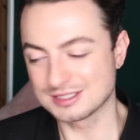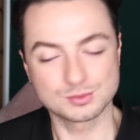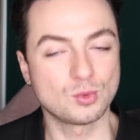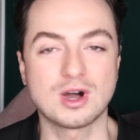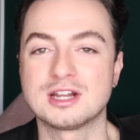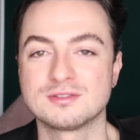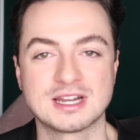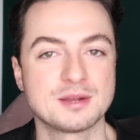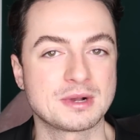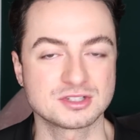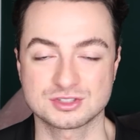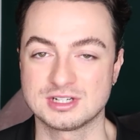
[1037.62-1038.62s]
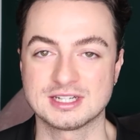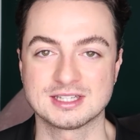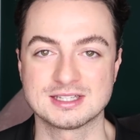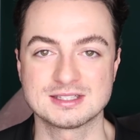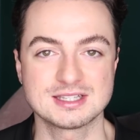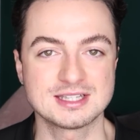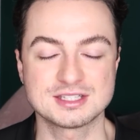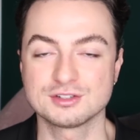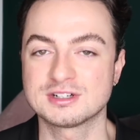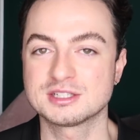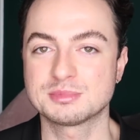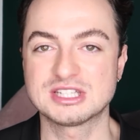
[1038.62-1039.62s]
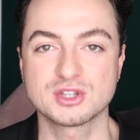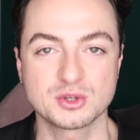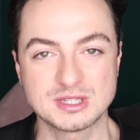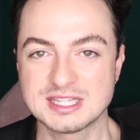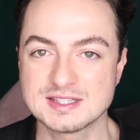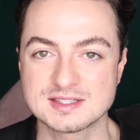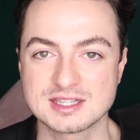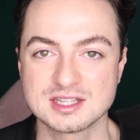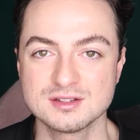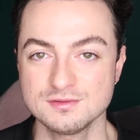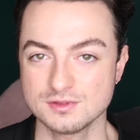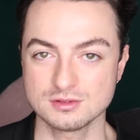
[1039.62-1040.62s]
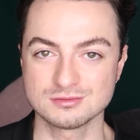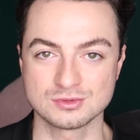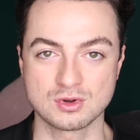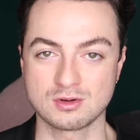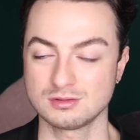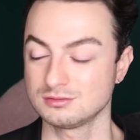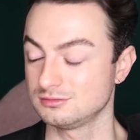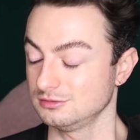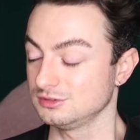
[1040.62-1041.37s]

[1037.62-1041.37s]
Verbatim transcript: It's what I rate about Stray Kids. It's incredibly cohesive, not